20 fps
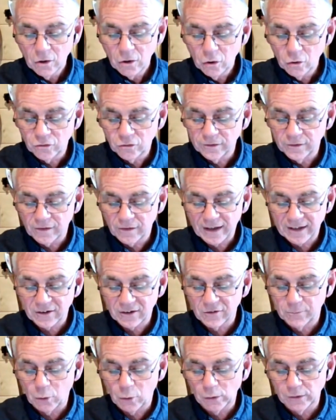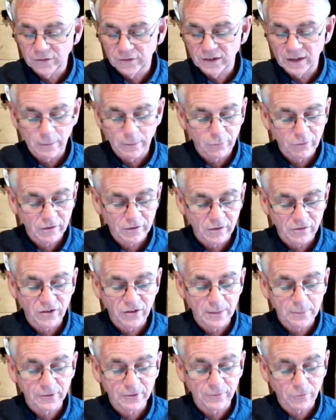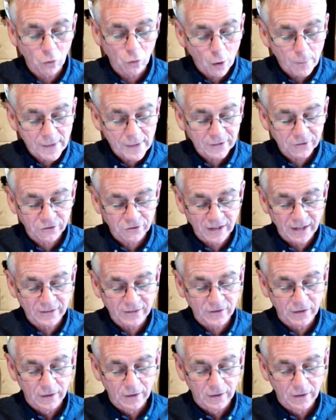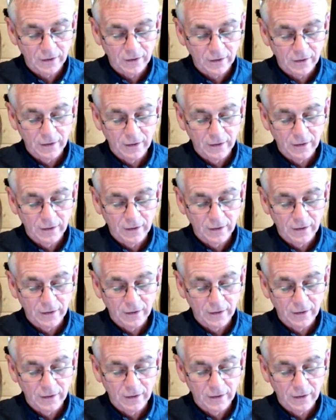who's the Director of Policy at the British Chambers of Commerce, said,